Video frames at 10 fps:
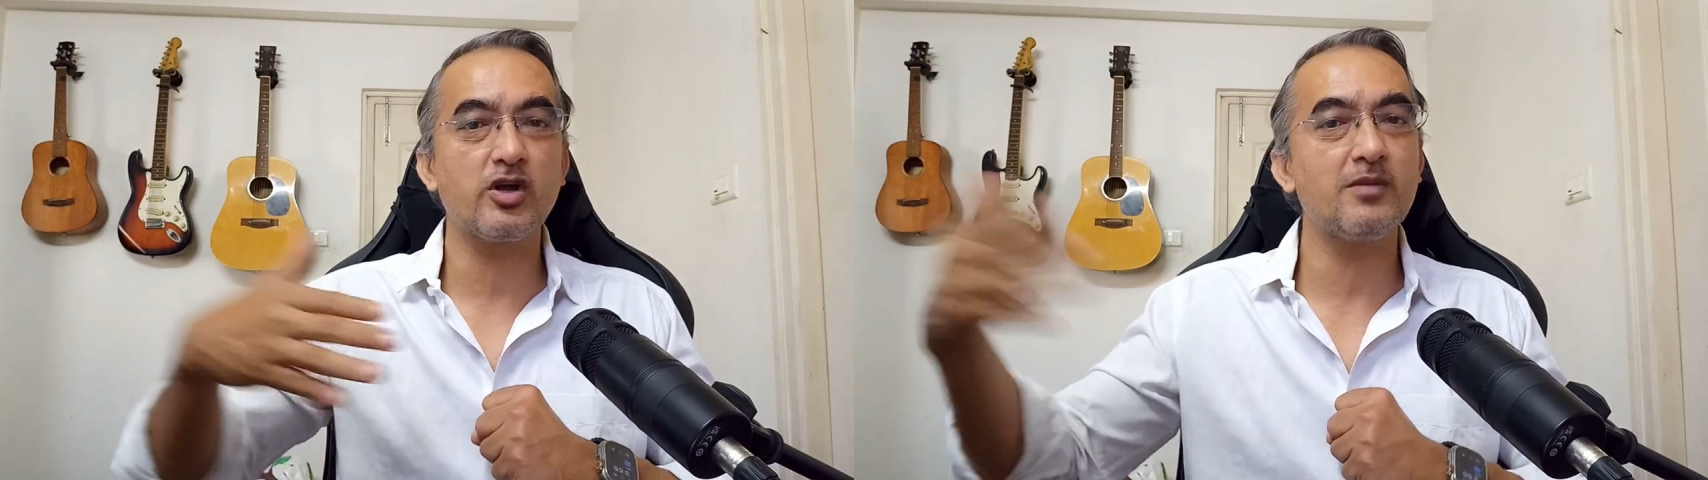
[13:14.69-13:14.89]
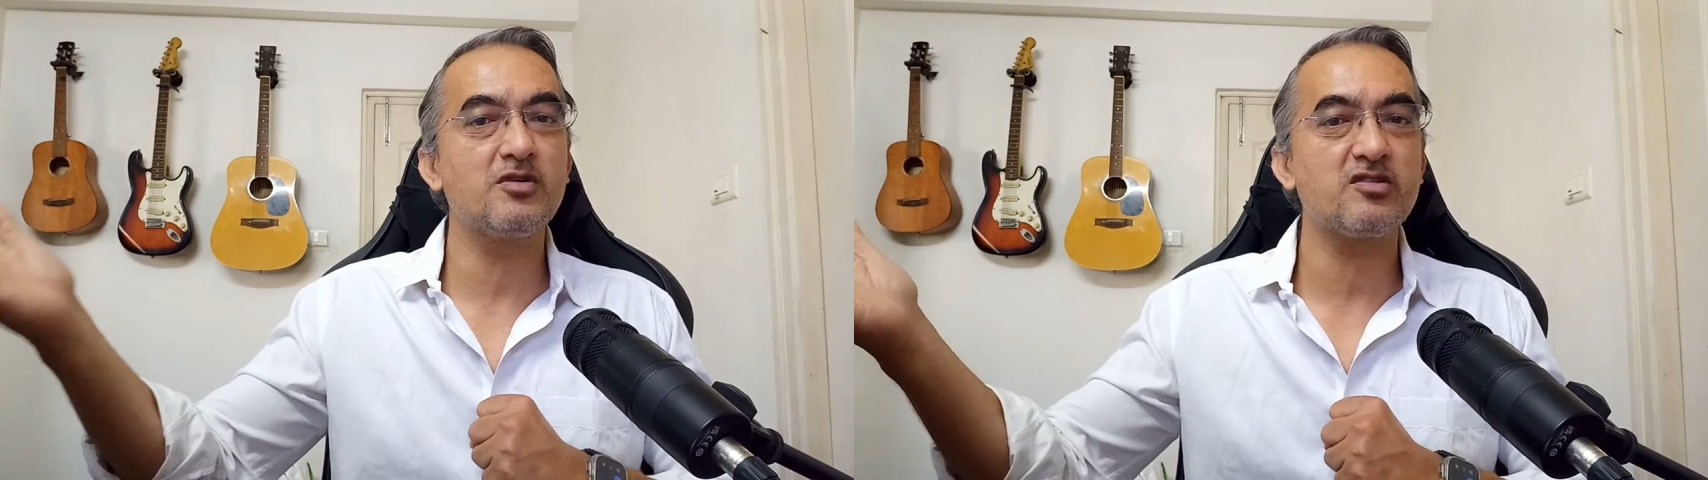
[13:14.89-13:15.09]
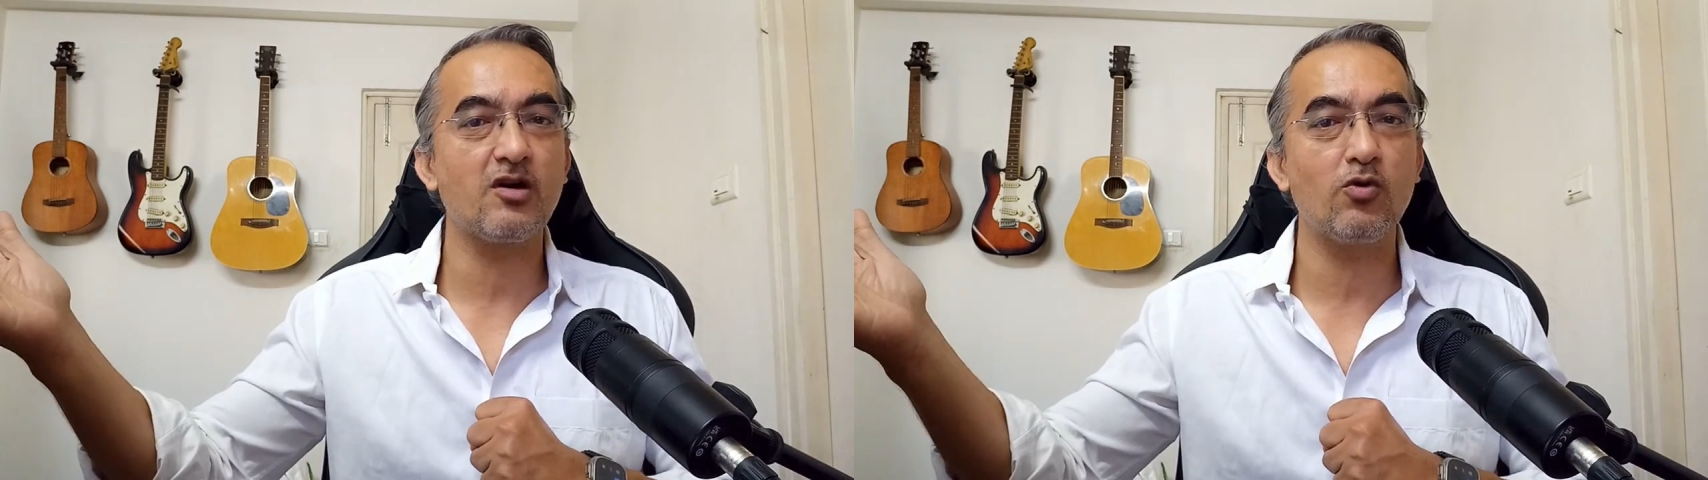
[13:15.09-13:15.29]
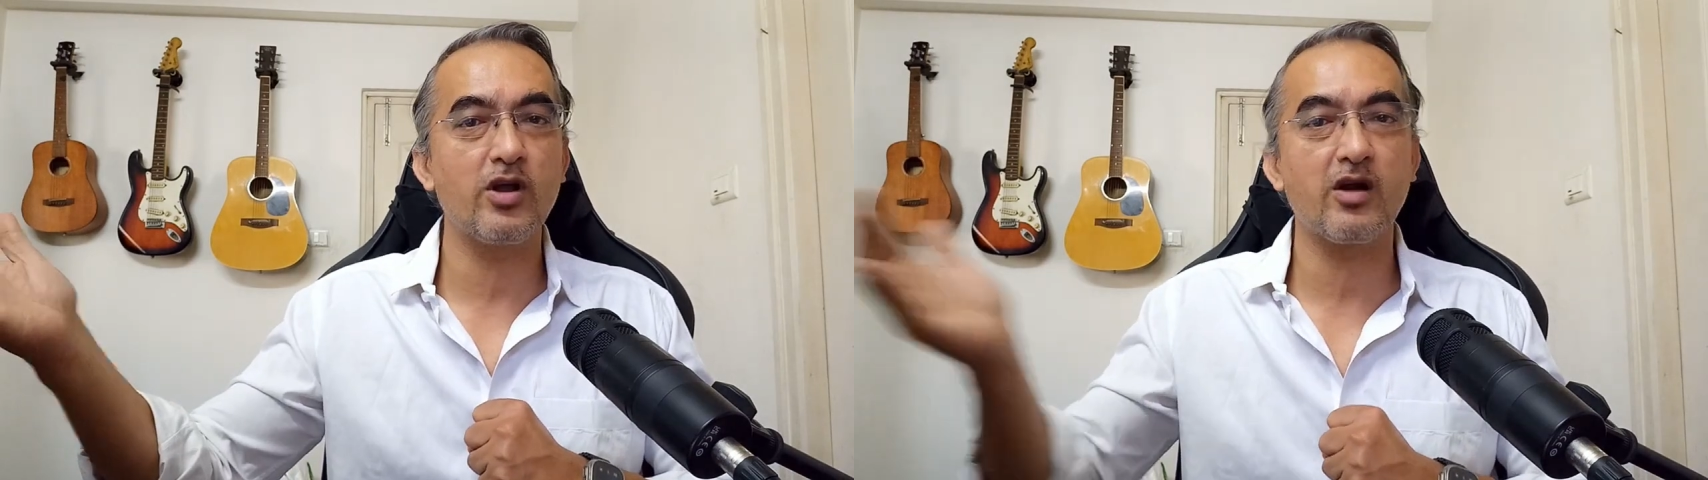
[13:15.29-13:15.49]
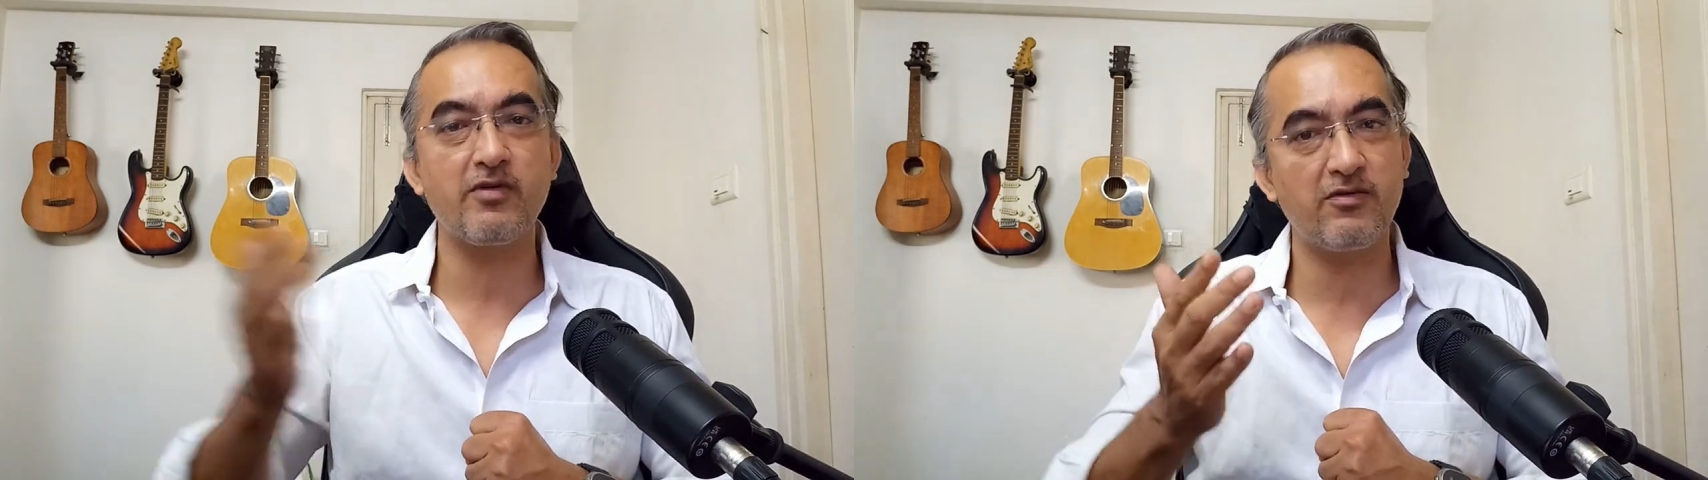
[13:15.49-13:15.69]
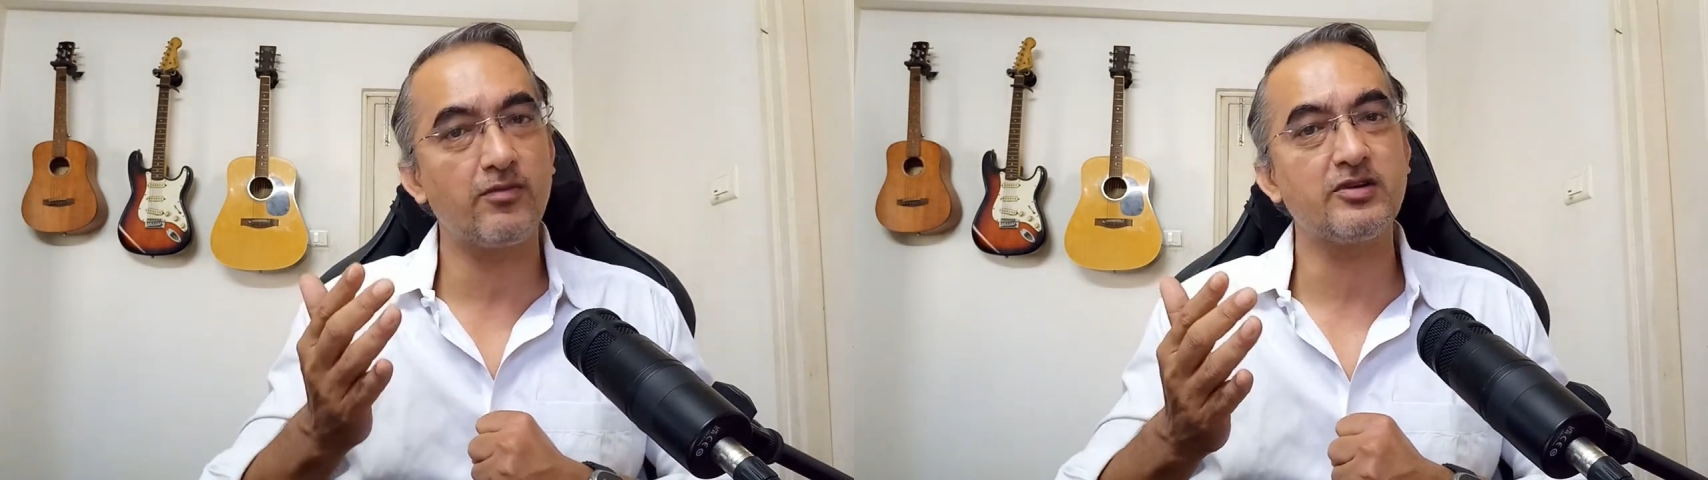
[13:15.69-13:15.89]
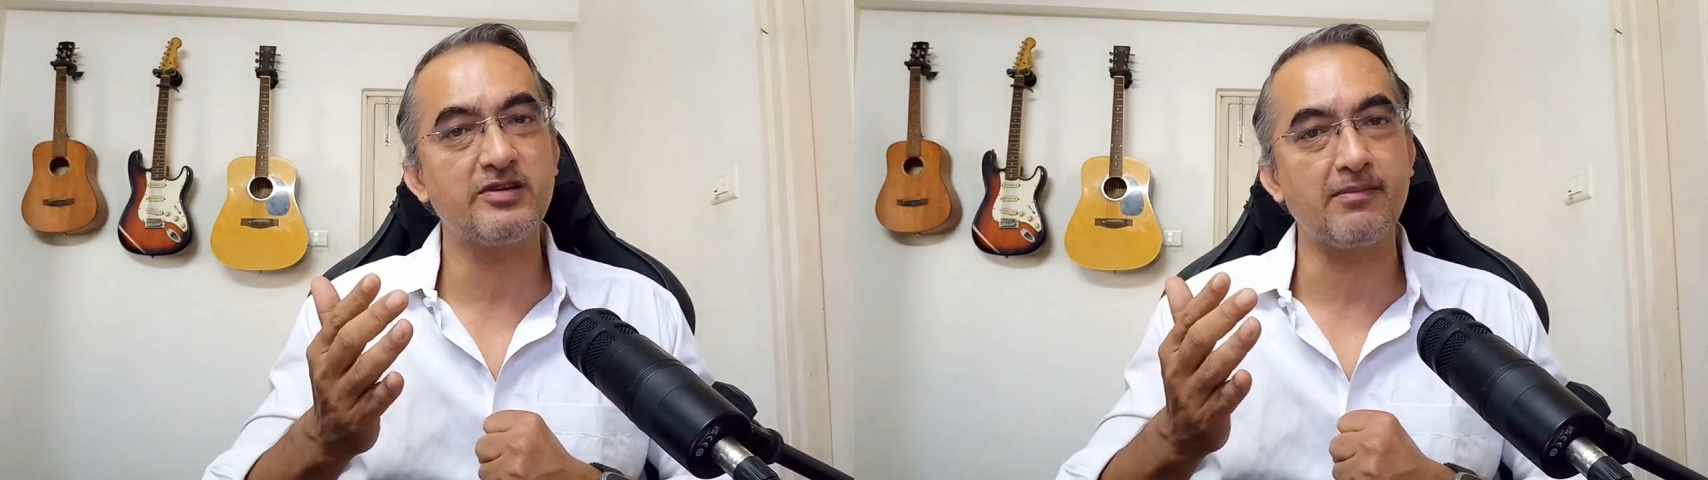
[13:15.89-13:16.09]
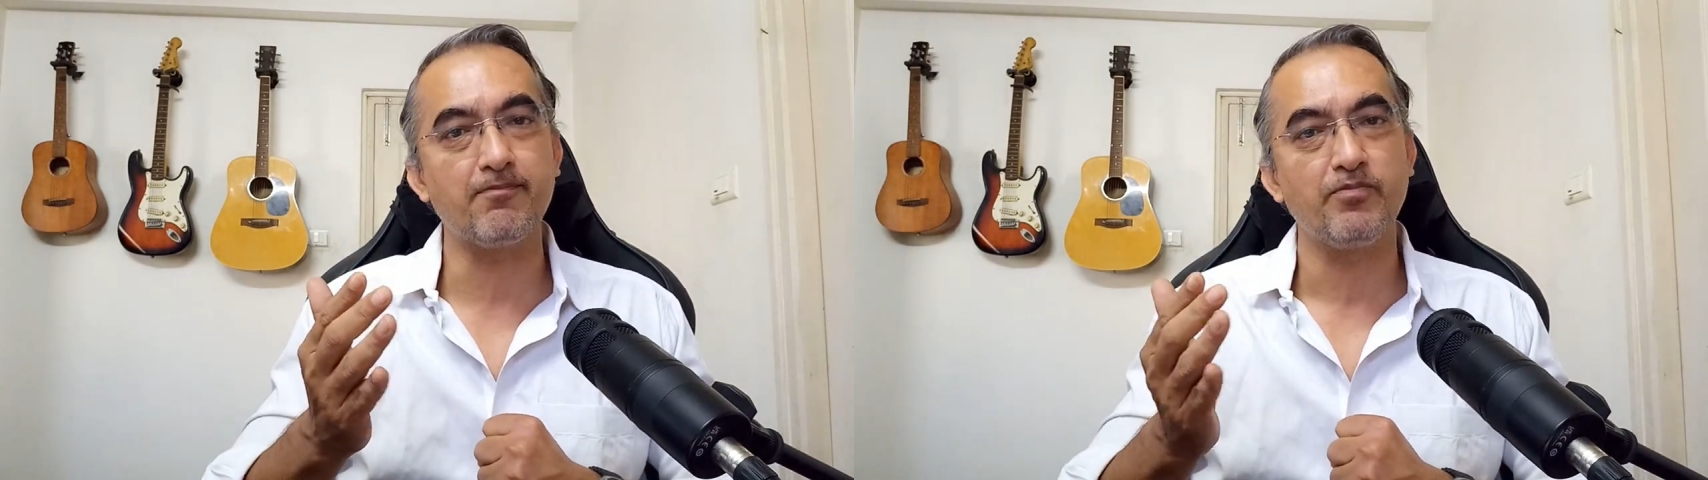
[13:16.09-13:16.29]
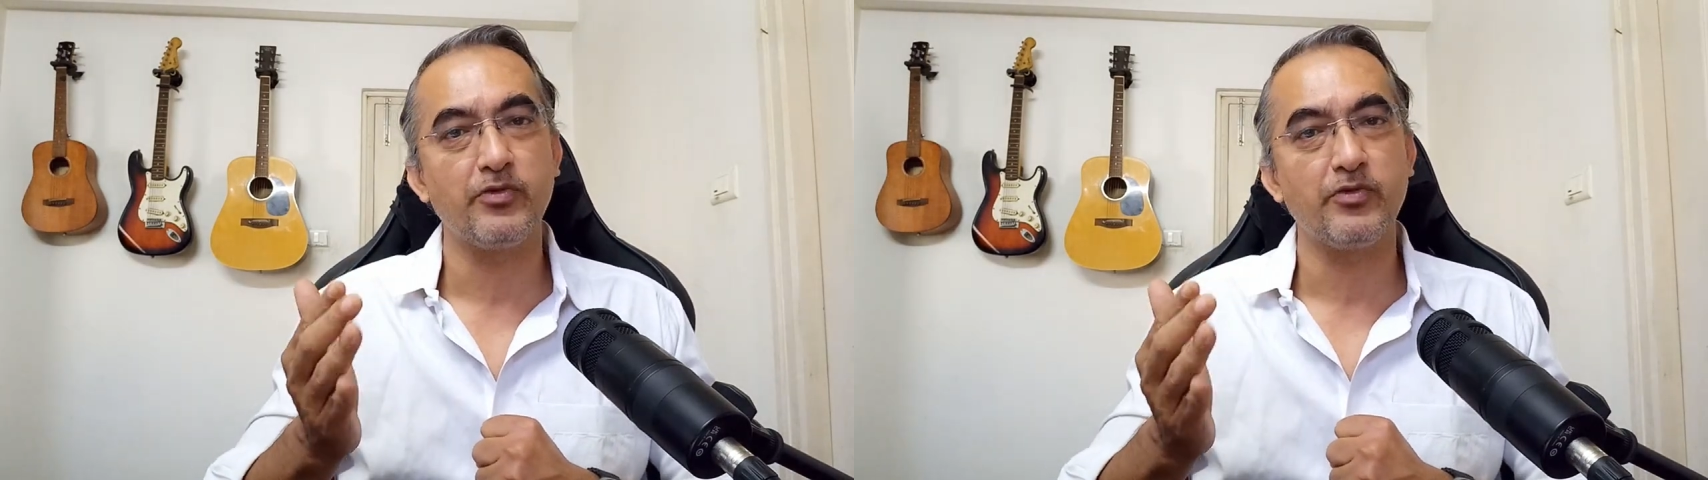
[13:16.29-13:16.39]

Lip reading: keep the stakeholder away from the team.